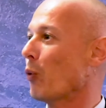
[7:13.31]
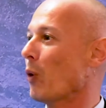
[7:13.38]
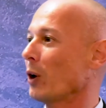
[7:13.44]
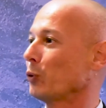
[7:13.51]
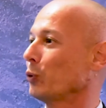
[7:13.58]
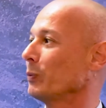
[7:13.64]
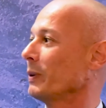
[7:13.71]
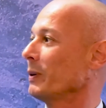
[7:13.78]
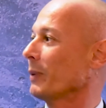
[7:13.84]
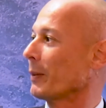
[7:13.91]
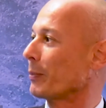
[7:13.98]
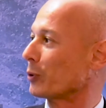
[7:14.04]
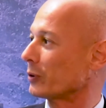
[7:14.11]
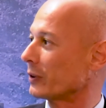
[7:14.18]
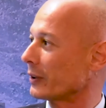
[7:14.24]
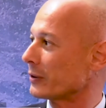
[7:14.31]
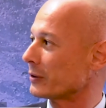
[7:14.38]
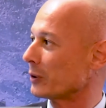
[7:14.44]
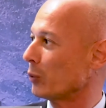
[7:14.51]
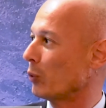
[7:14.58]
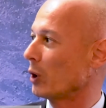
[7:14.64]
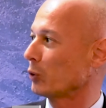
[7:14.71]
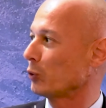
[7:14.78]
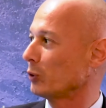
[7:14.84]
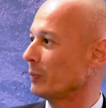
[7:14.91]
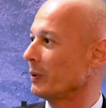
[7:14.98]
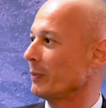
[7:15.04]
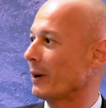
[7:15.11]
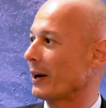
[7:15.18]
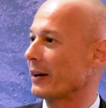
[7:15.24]
What would be my protection? What would
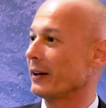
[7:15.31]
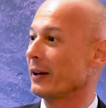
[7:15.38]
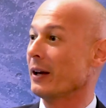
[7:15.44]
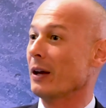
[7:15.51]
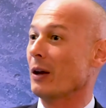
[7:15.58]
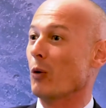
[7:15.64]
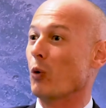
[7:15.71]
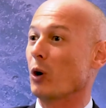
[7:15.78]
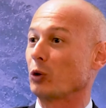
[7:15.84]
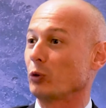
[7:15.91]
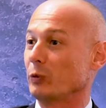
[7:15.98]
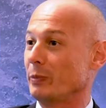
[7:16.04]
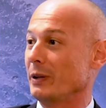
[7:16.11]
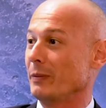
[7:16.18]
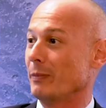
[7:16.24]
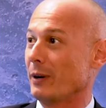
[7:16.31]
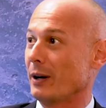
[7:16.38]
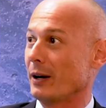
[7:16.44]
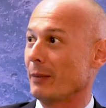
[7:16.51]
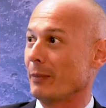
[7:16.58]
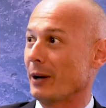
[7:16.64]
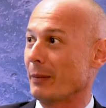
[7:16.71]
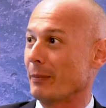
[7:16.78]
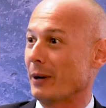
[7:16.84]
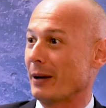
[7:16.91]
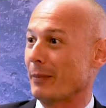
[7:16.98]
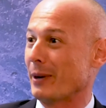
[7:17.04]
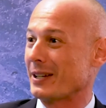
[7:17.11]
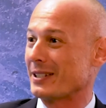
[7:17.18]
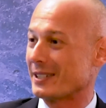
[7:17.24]
be
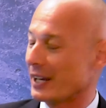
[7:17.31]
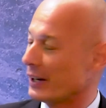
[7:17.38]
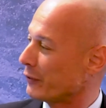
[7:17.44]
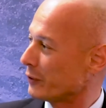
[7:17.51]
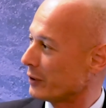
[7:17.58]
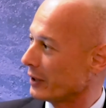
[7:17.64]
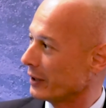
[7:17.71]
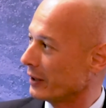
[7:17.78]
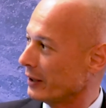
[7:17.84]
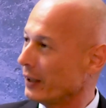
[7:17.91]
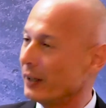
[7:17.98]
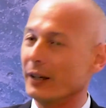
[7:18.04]
my safety?